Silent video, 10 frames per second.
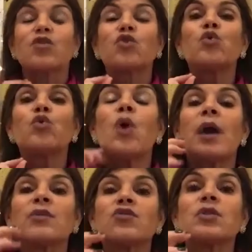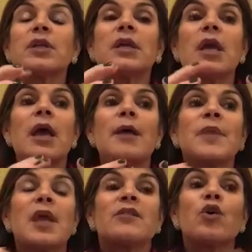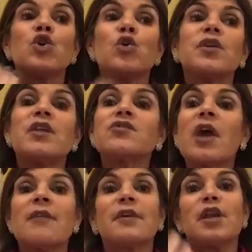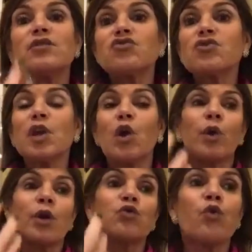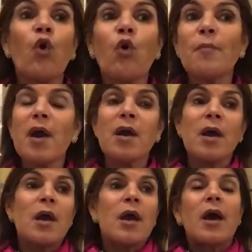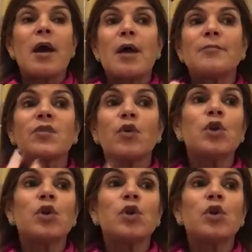To actually, so you need to have an injury or a trauma. And